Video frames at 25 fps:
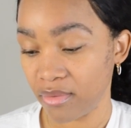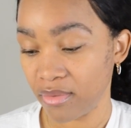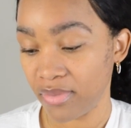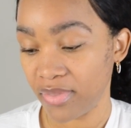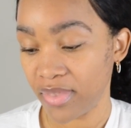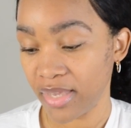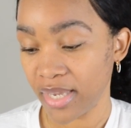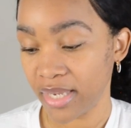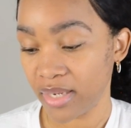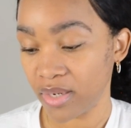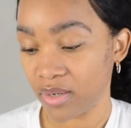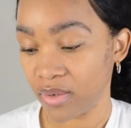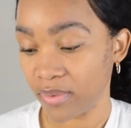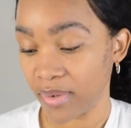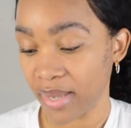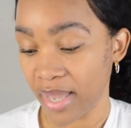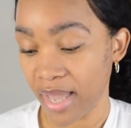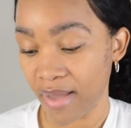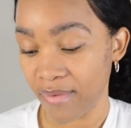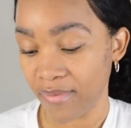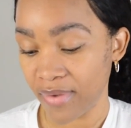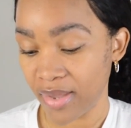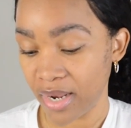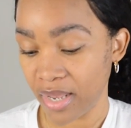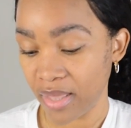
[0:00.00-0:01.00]
they don't
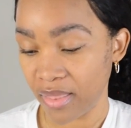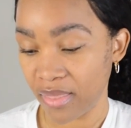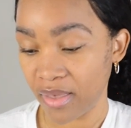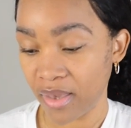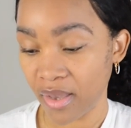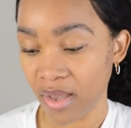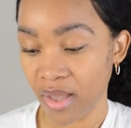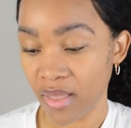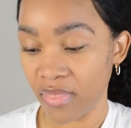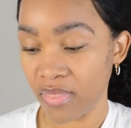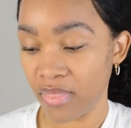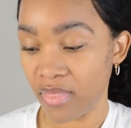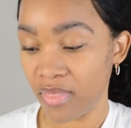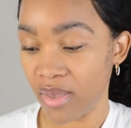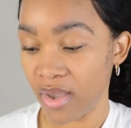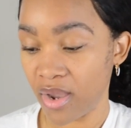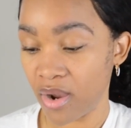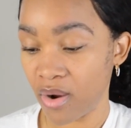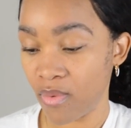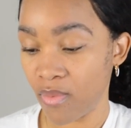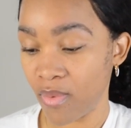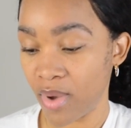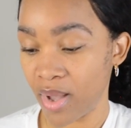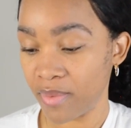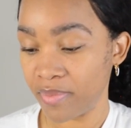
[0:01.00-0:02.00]
have anything on
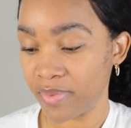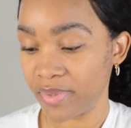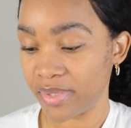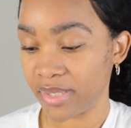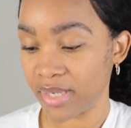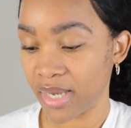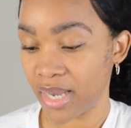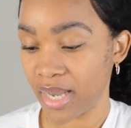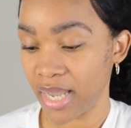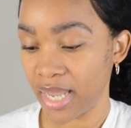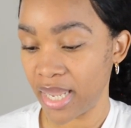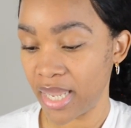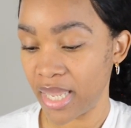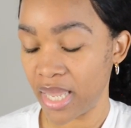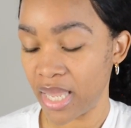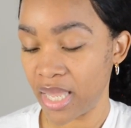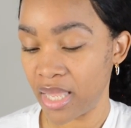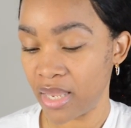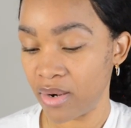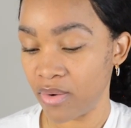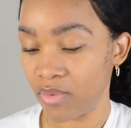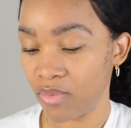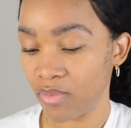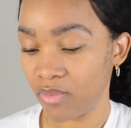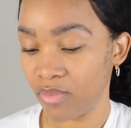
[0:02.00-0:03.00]
their website.
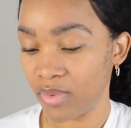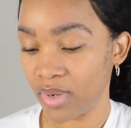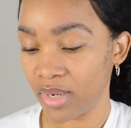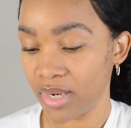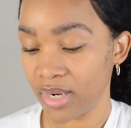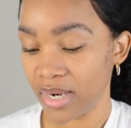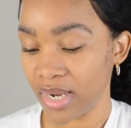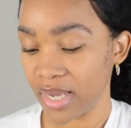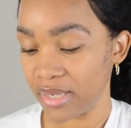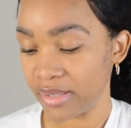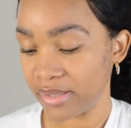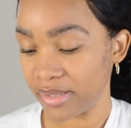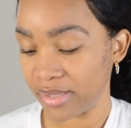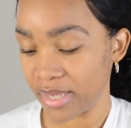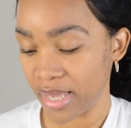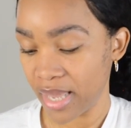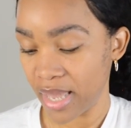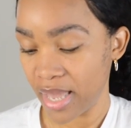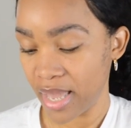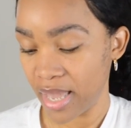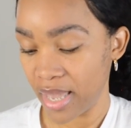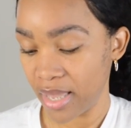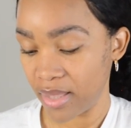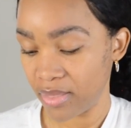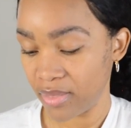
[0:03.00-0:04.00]
And what did I
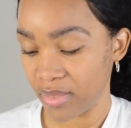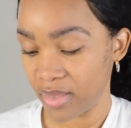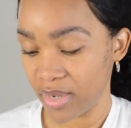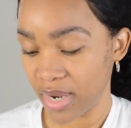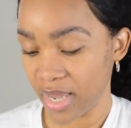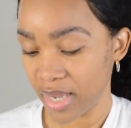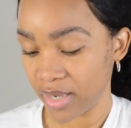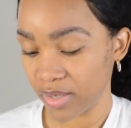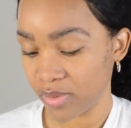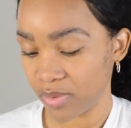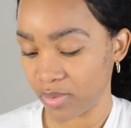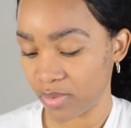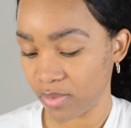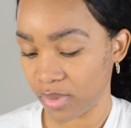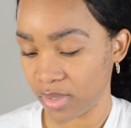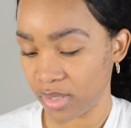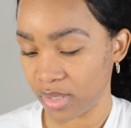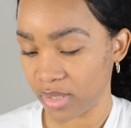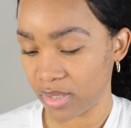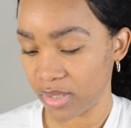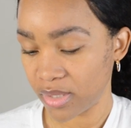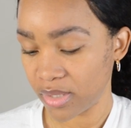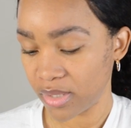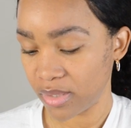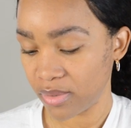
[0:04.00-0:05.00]
say? The next one,
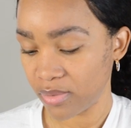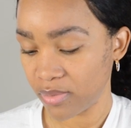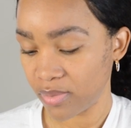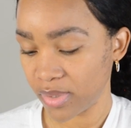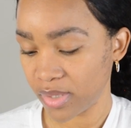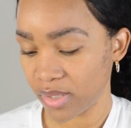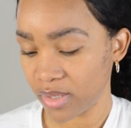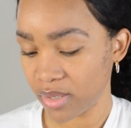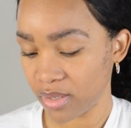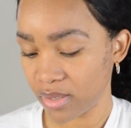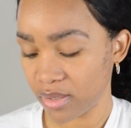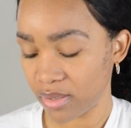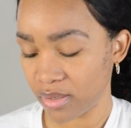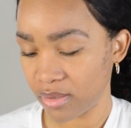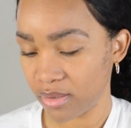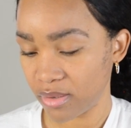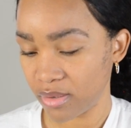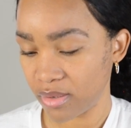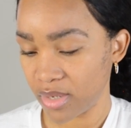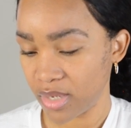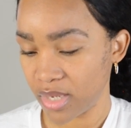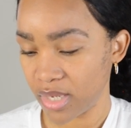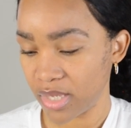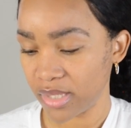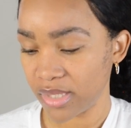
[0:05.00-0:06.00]
was it?
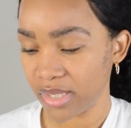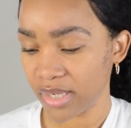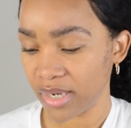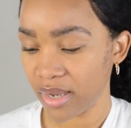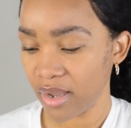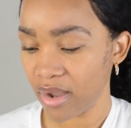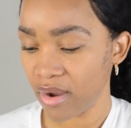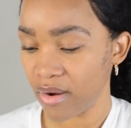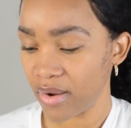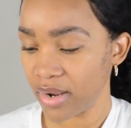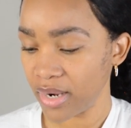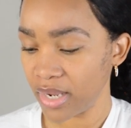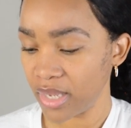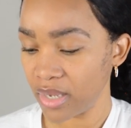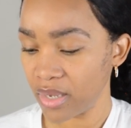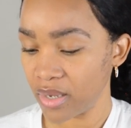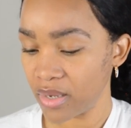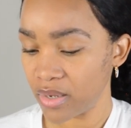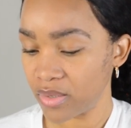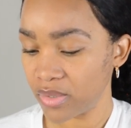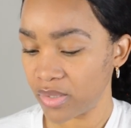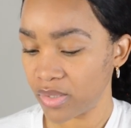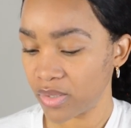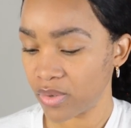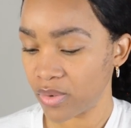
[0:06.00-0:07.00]
Did I already
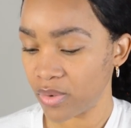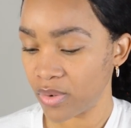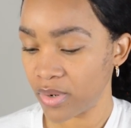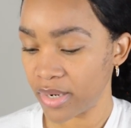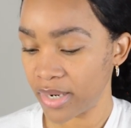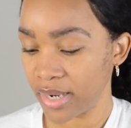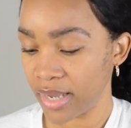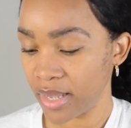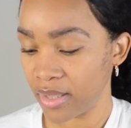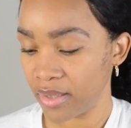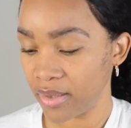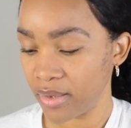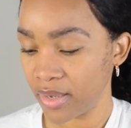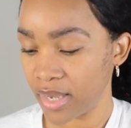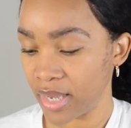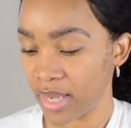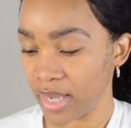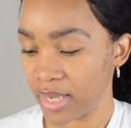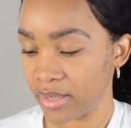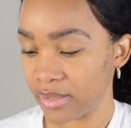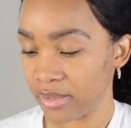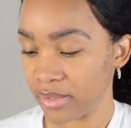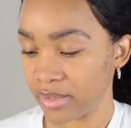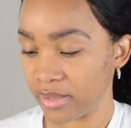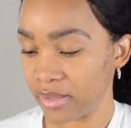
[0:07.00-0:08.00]
go to Cornell, you
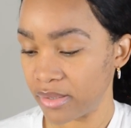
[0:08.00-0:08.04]
guys?